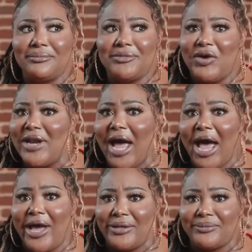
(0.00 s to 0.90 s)
they're
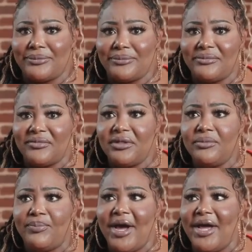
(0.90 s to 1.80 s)
not.
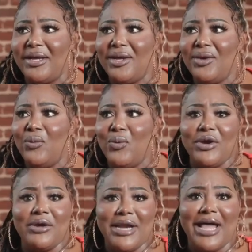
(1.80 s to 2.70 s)
But
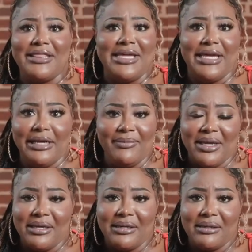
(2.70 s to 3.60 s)
we are not the
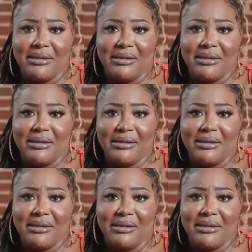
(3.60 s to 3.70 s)
enemy.